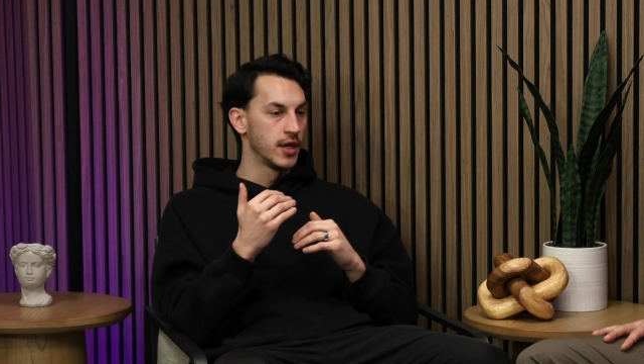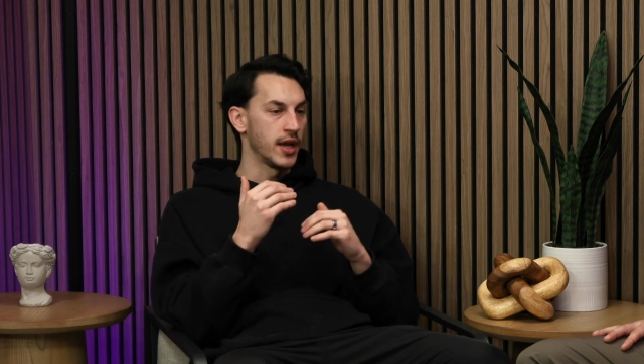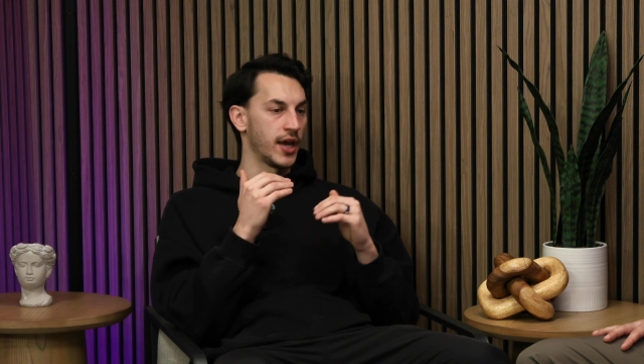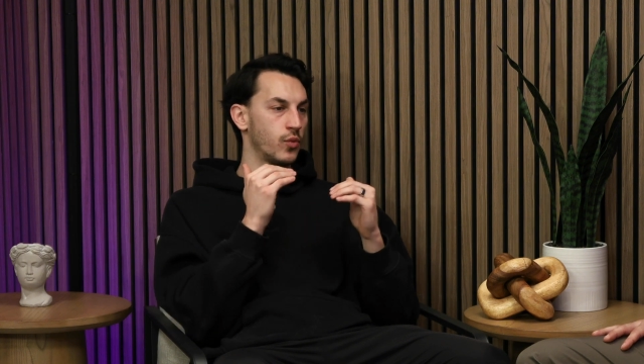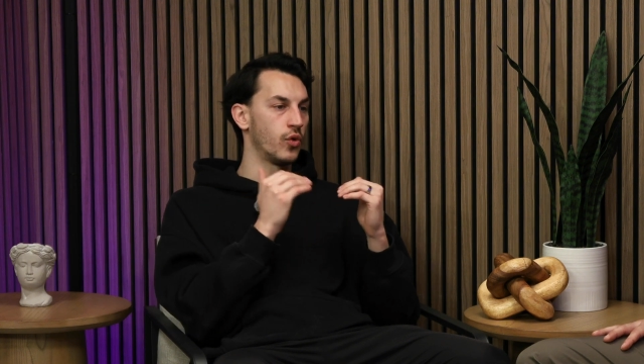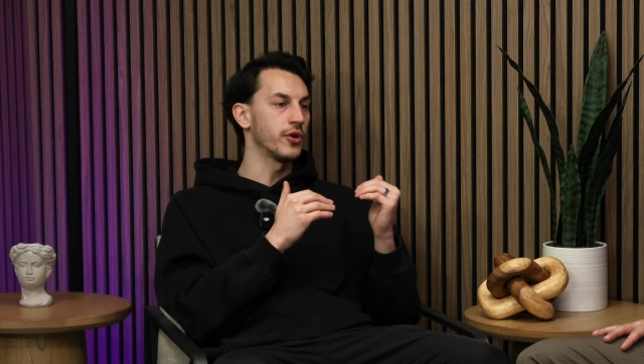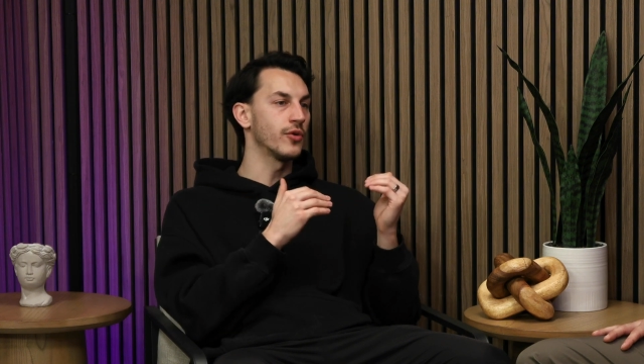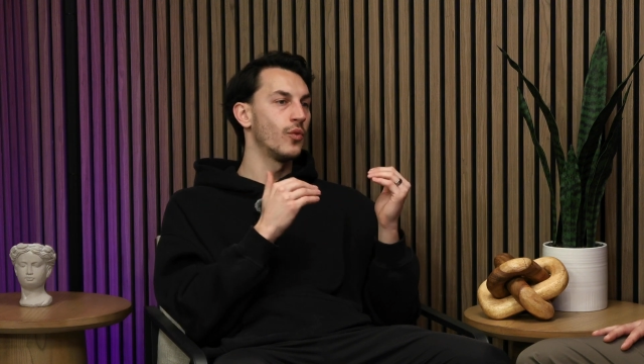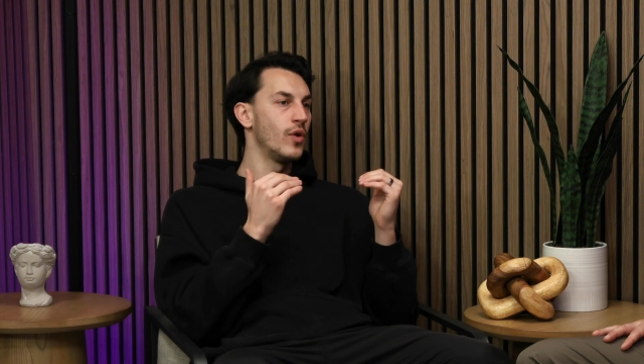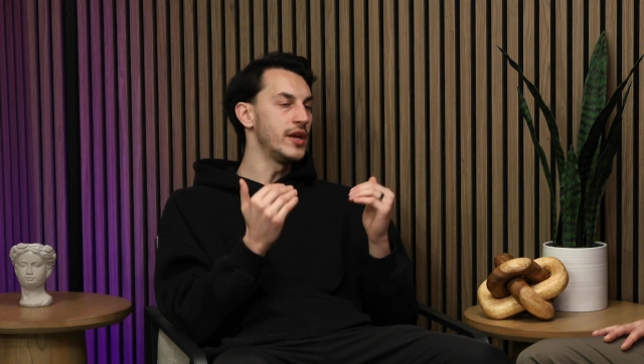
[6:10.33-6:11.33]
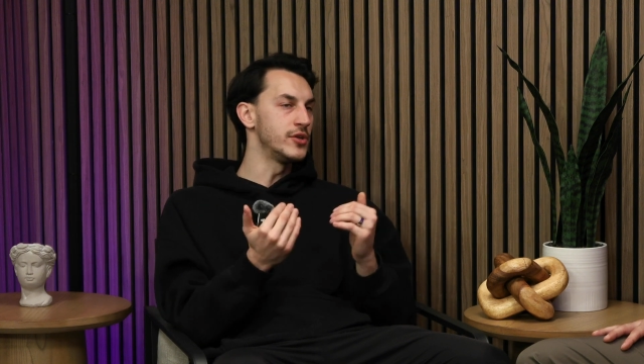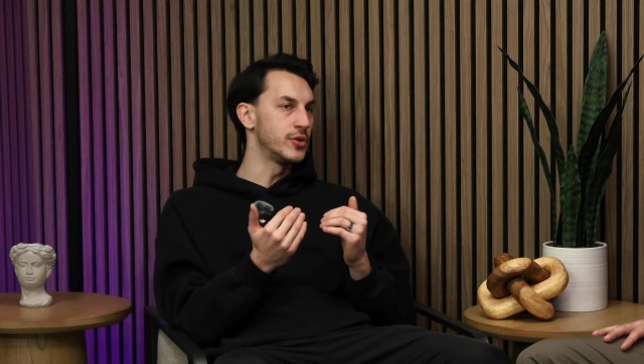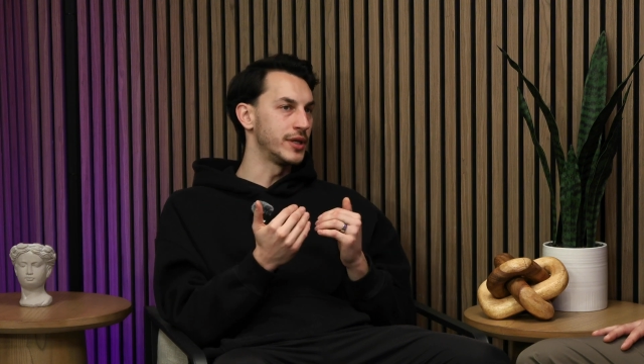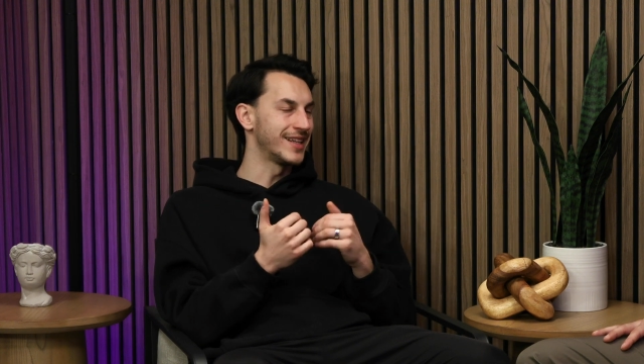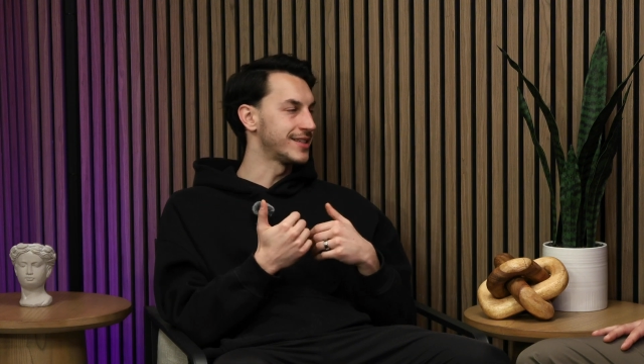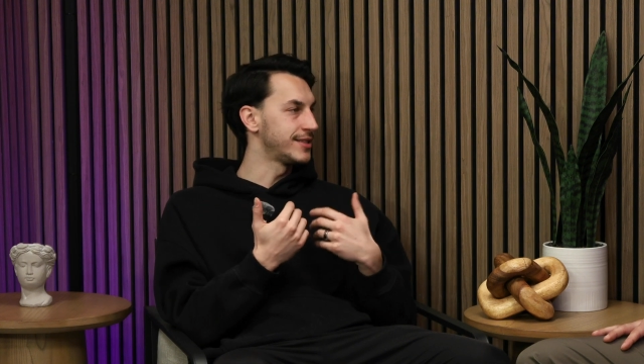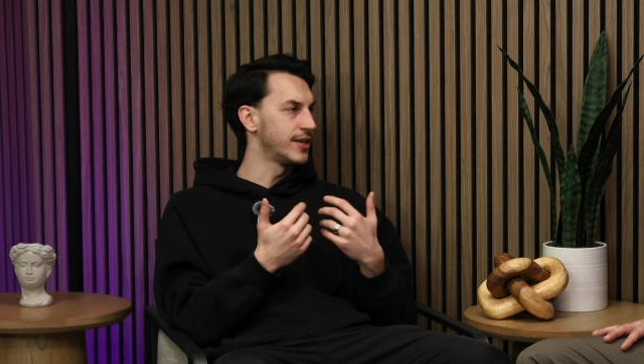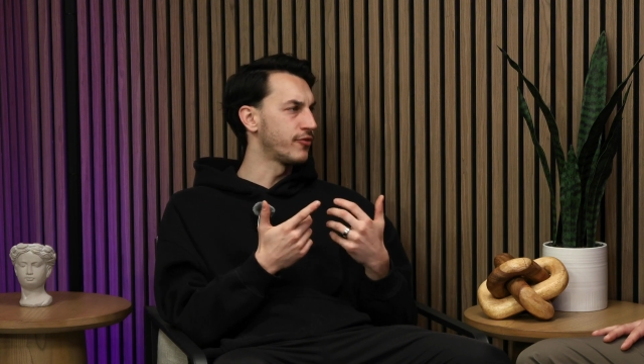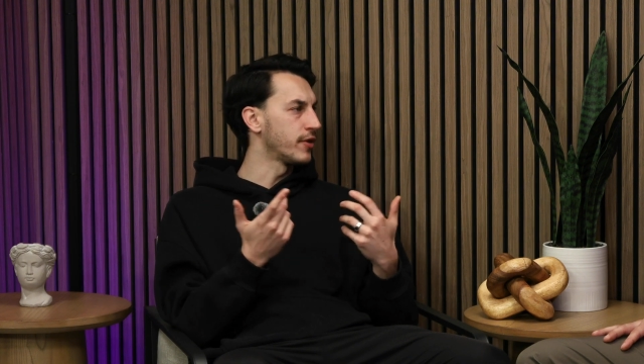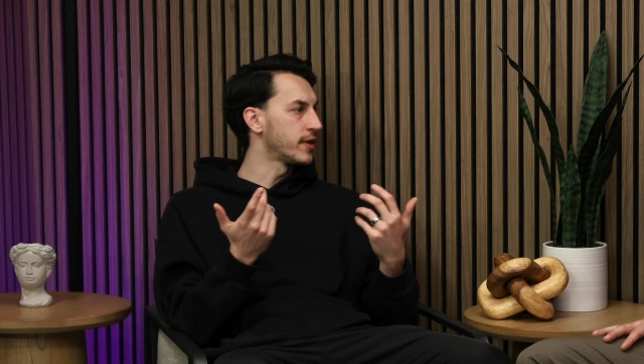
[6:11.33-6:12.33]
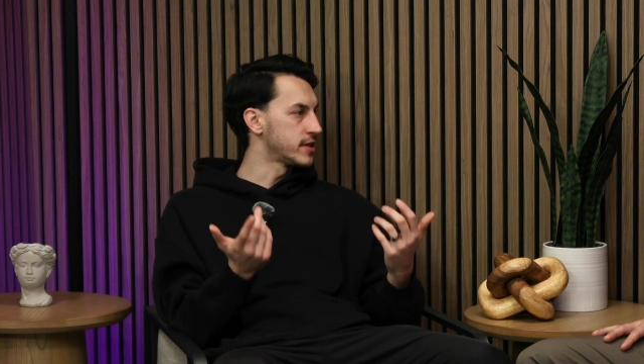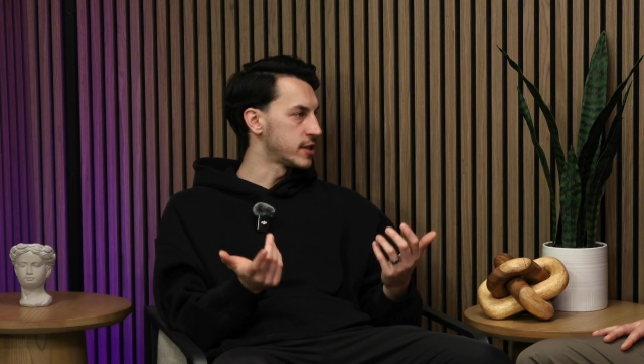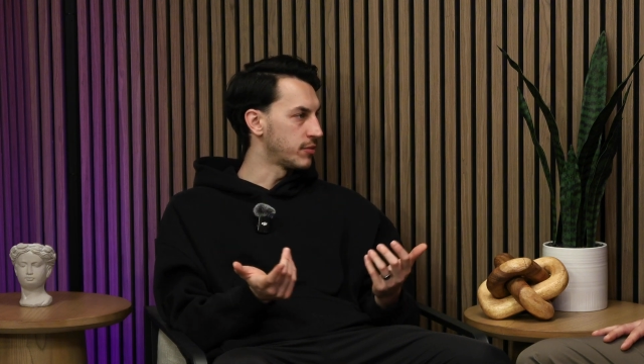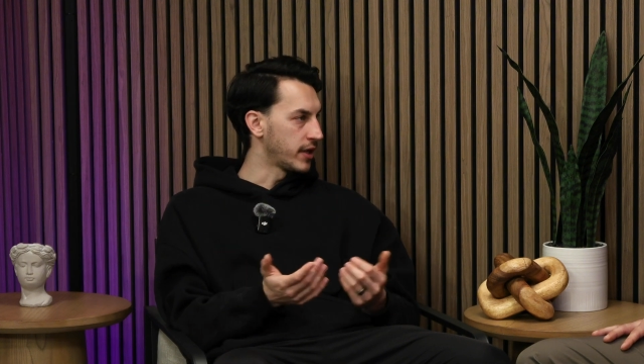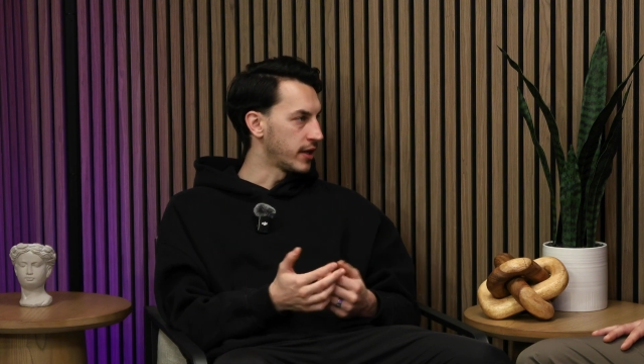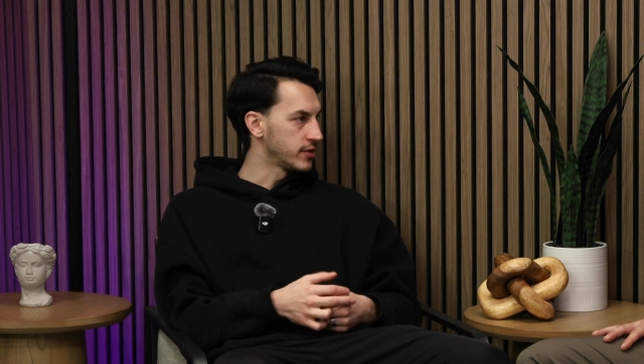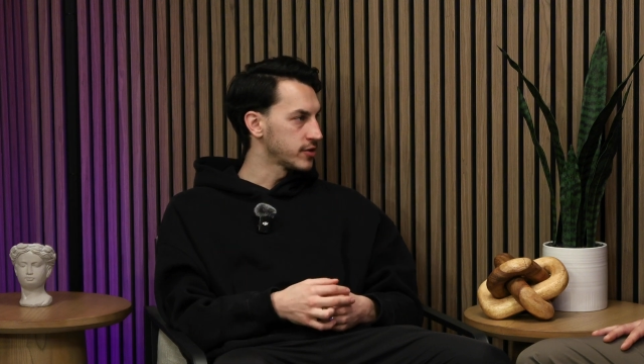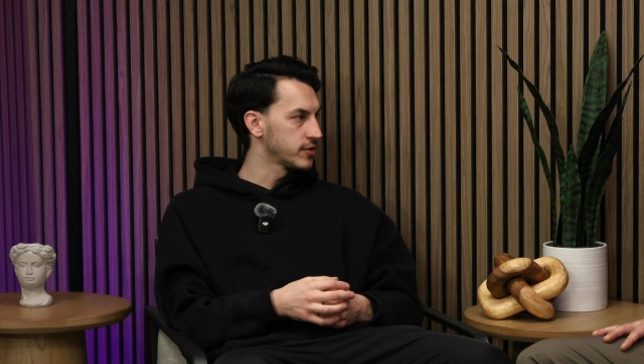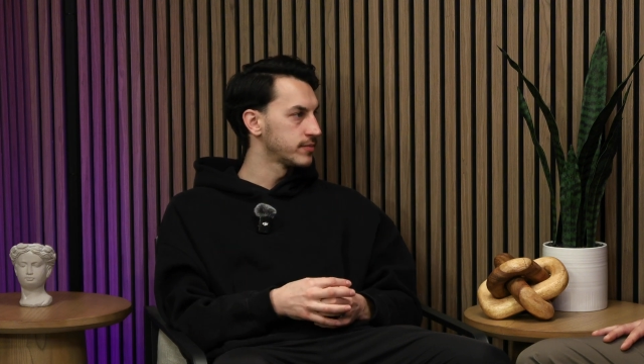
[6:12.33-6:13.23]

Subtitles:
And what are we doing that's different than somebody else?